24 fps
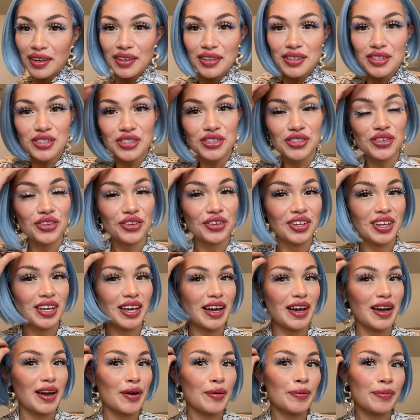so
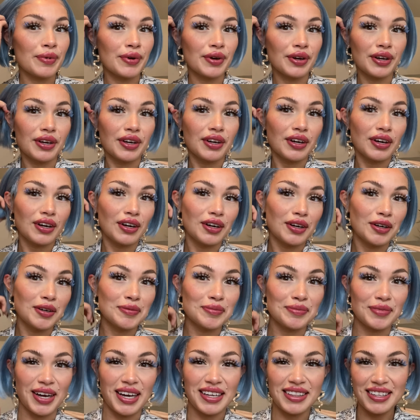yeah, but
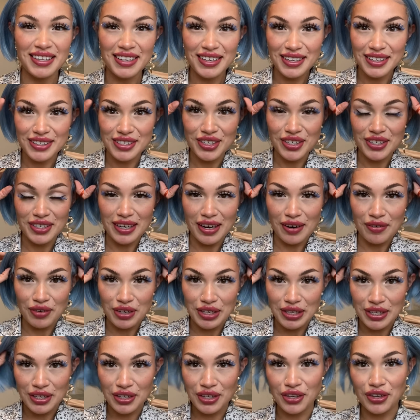I think it turned out really
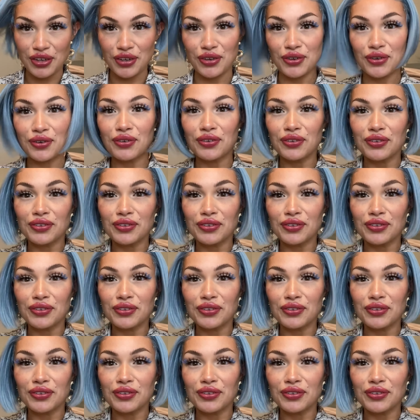cute.